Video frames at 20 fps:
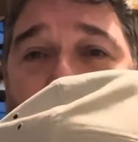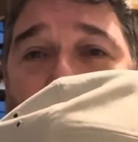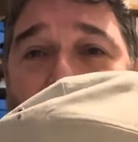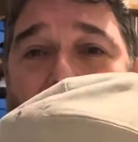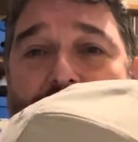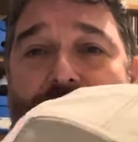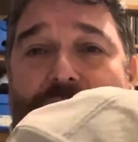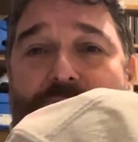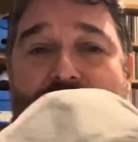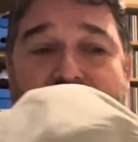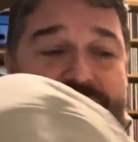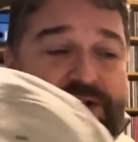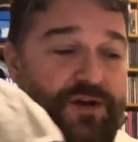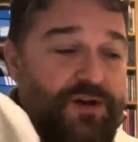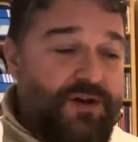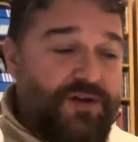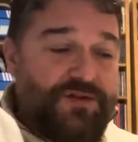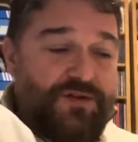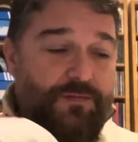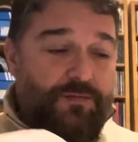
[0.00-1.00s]
Rather than
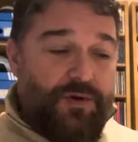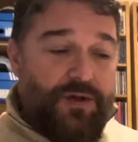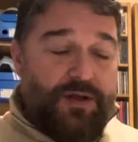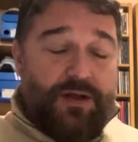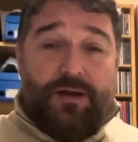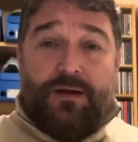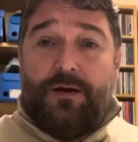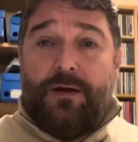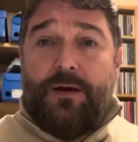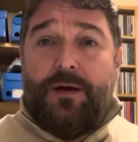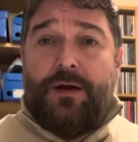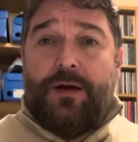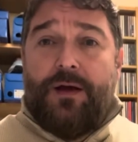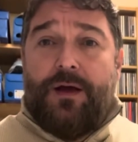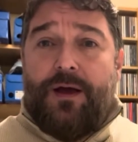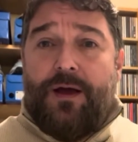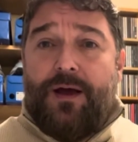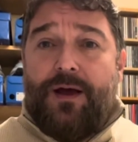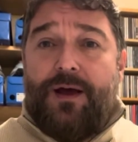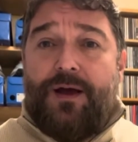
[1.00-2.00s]
return it, somebody
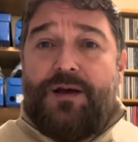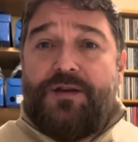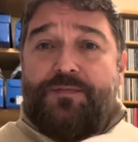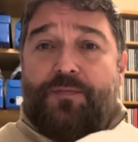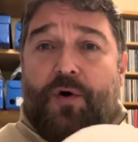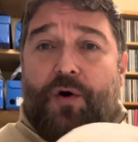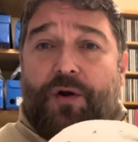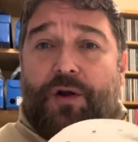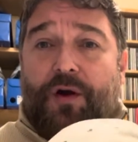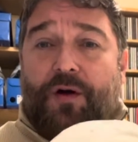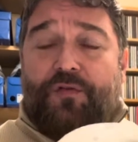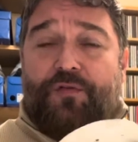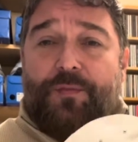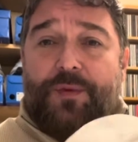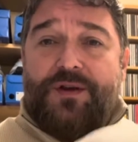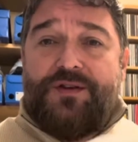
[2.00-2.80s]
has bought it off me.